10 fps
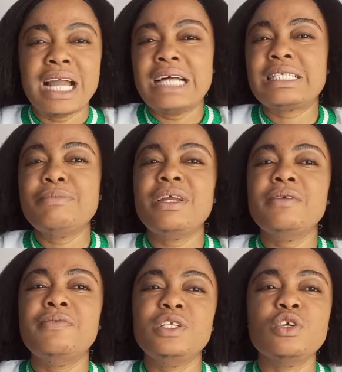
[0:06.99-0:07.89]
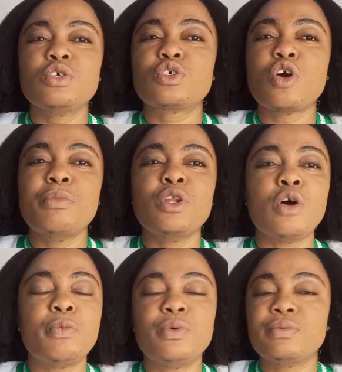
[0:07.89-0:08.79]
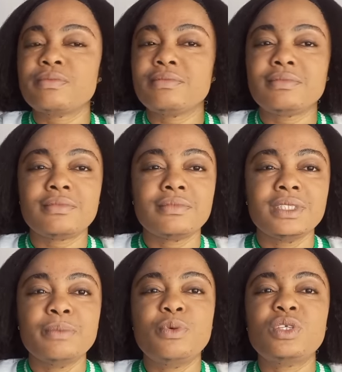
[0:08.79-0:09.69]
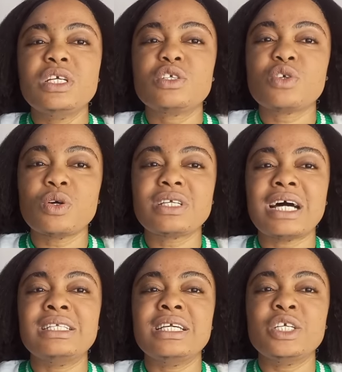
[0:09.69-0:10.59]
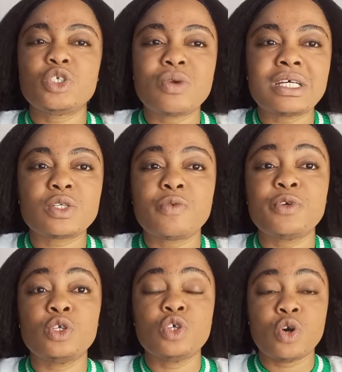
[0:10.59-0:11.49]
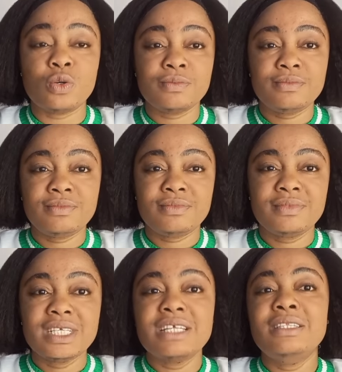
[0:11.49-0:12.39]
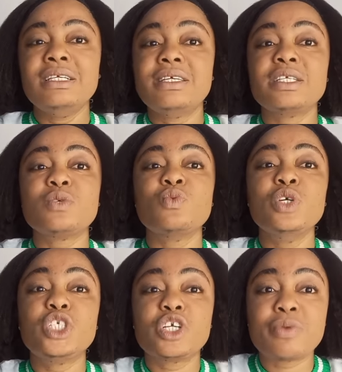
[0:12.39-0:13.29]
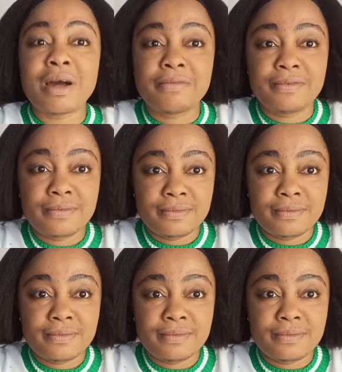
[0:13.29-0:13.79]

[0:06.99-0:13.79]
I see many videos coming up putting salt at the entrance of your door. This is witchcraft.